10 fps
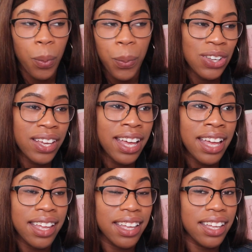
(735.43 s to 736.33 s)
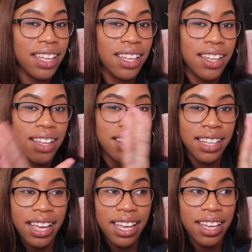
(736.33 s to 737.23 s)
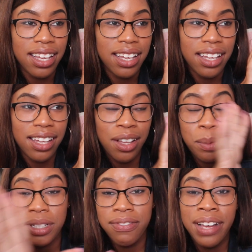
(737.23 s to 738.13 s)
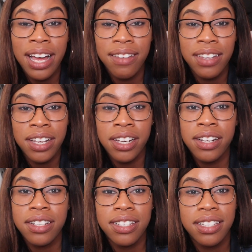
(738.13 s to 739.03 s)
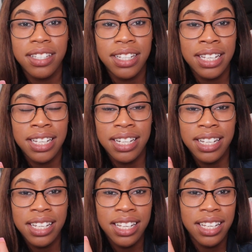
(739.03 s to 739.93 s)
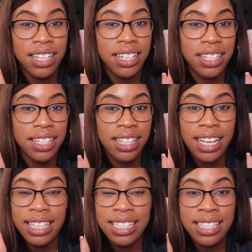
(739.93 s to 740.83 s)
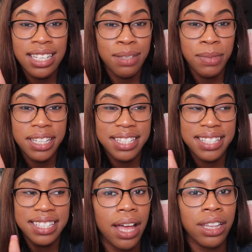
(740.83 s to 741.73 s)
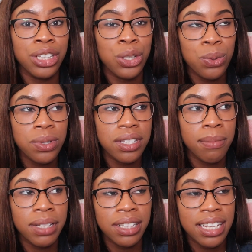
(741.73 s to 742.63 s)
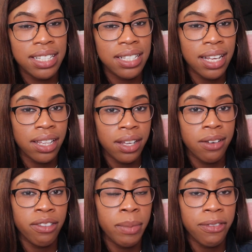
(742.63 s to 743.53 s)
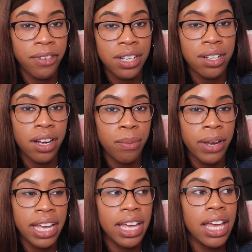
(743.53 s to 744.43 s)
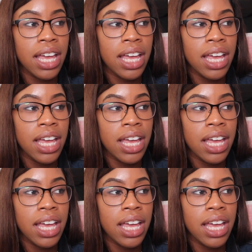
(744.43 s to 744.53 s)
You got like almost 5 years and then like 6 months. I used some of the lessons I learned from my first heartbreak